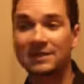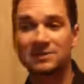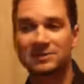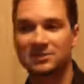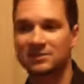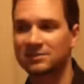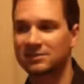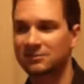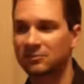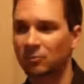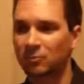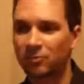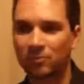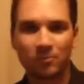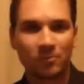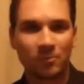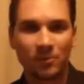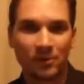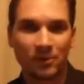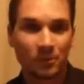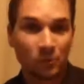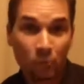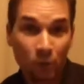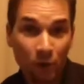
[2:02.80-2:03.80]

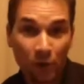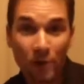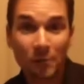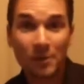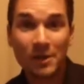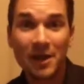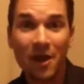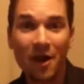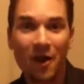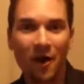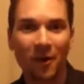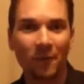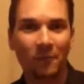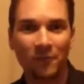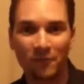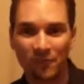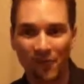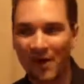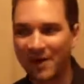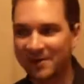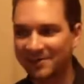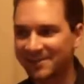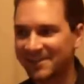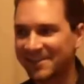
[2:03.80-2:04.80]
here we are. We're
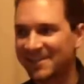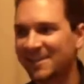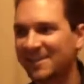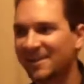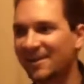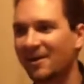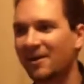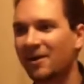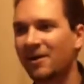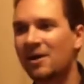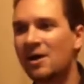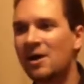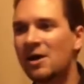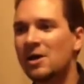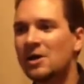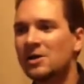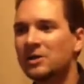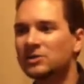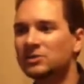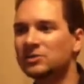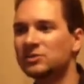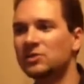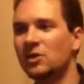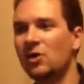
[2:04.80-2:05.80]
finally here.
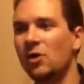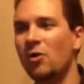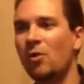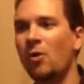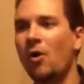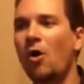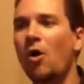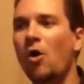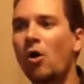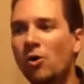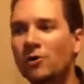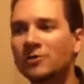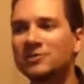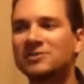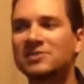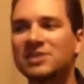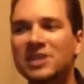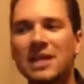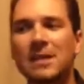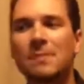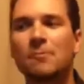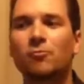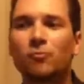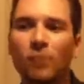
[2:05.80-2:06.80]
So all
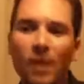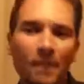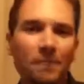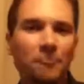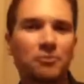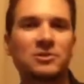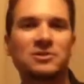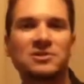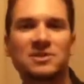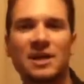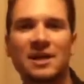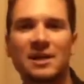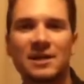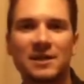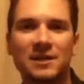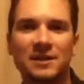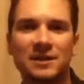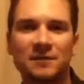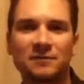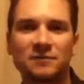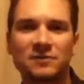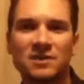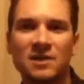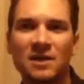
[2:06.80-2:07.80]
team
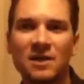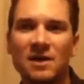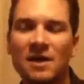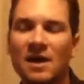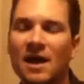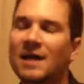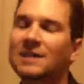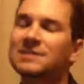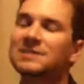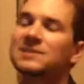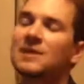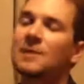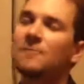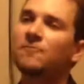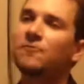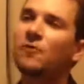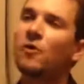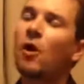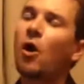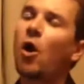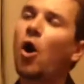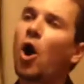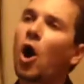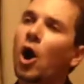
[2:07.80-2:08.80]
representatives, except for
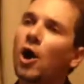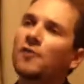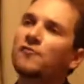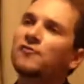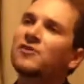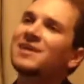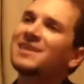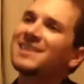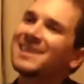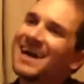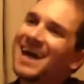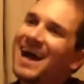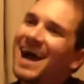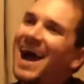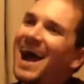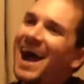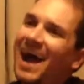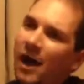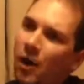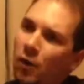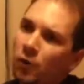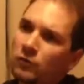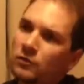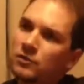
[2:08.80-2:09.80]
Harvey the
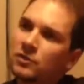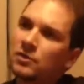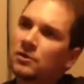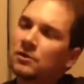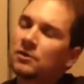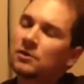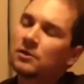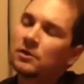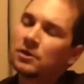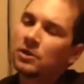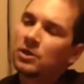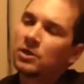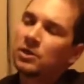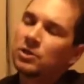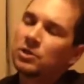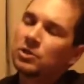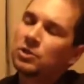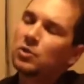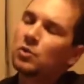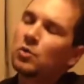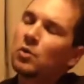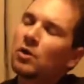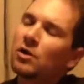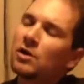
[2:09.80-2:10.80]
Hound,
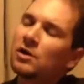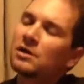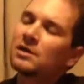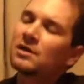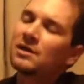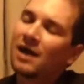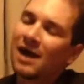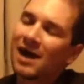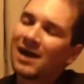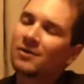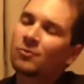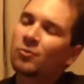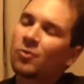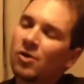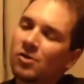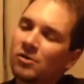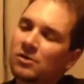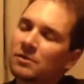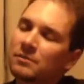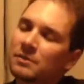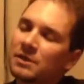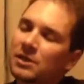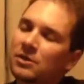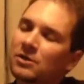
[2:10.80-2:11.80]
you are not
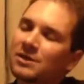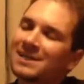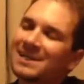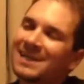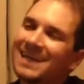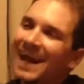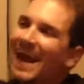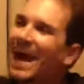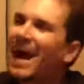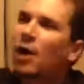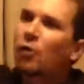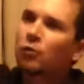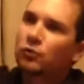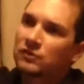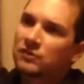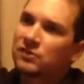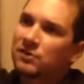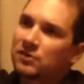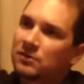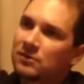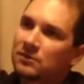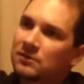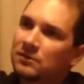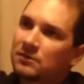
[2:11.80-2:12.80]
welcome here. Get
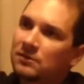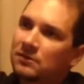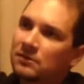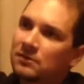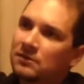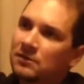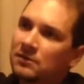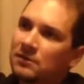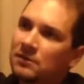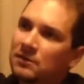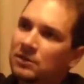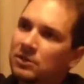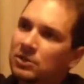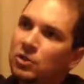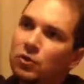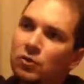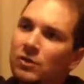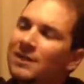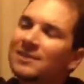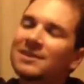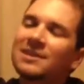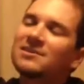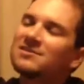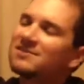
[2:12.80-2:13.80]
out. You
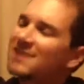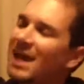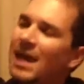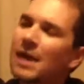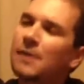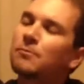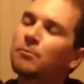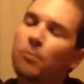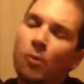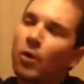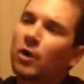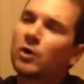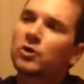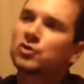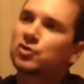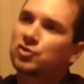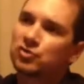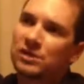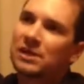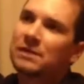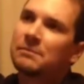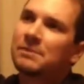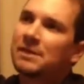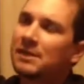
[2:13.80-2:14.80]
get the Dan Boyle
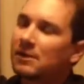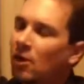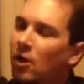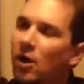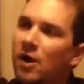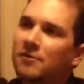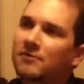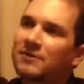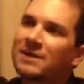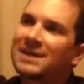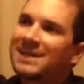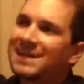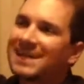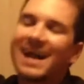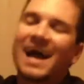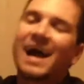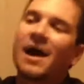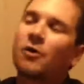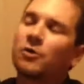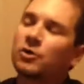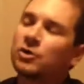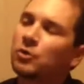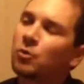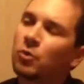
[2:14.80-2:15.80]
treatment, Harvey. Get
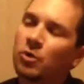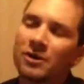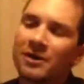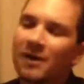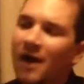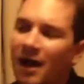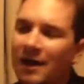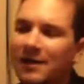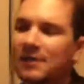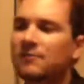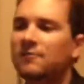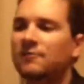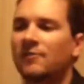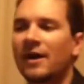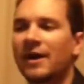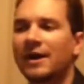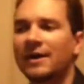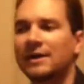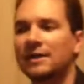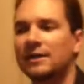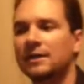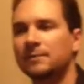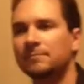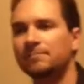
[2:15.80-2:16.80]
out. You were not
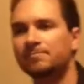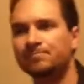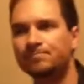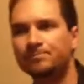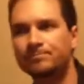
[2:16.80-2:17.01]
invited.